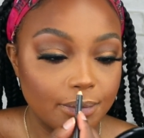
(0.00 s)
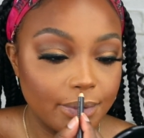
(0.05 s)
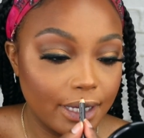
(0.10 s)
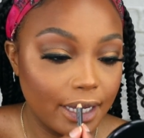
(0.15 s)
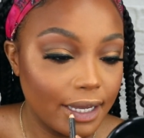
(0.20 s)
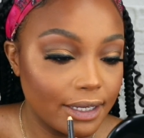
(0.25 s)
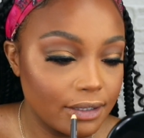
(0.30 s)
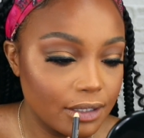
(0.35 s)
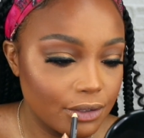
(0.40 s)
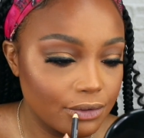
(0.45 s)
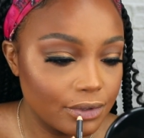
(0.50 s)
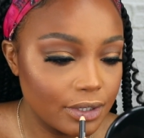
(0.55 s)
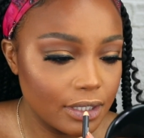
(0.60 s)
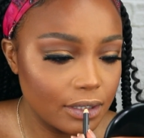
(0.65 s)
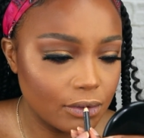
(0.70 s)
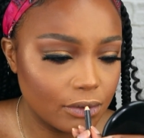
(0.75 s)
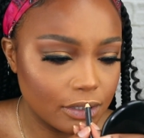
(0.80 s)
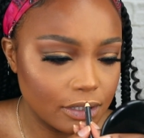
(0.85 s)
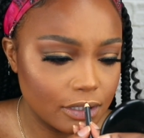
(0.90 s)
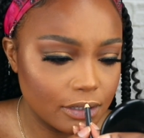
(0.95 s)
but I don't think
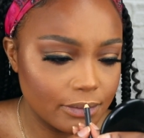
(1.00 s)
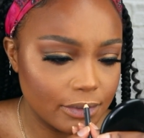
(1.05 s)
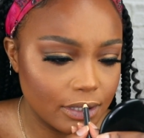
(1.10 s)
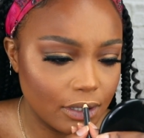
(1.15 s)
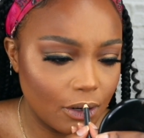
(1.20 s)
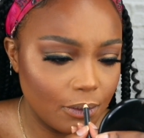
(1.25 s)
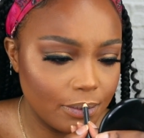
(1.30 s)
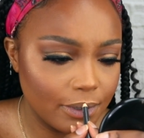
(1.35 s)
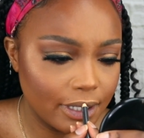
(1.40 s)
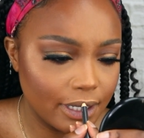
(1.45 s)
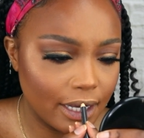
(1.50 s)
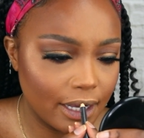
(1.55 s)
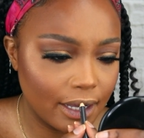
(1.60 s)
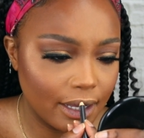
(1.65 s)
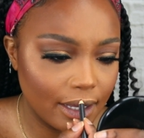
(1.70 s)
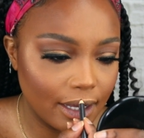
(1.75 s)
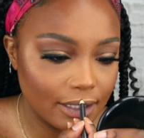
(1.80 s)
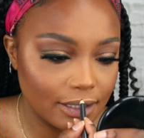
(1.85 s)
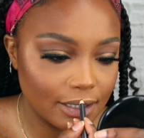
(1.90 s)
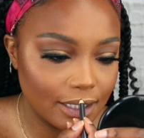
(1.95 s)
Nordstrom is open
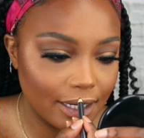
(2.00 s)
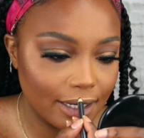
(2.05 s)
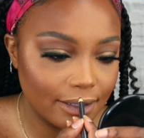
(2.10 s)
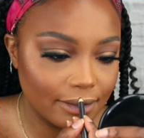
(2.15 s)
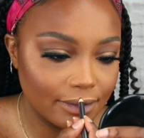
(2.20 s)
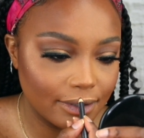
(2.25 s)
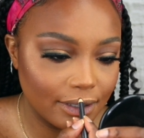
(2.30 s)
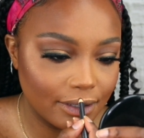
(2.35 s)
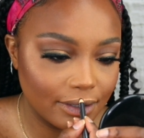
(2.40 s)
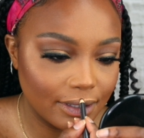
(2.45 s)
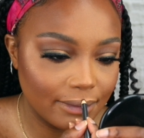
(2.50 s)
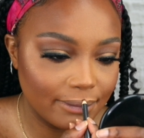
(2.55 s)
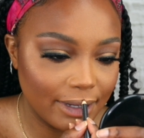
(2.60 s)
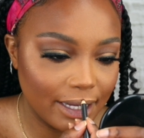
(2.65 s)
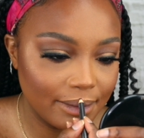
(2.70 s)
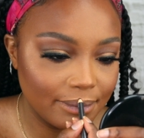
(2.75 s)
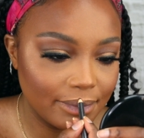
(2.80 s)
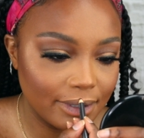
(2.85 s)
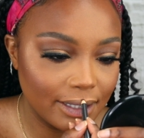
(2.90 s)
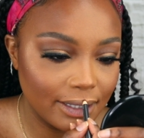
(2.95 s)
yet. Actually, I don't know. They
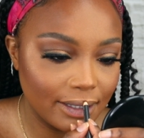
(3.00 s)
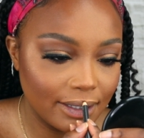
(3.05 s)
might be.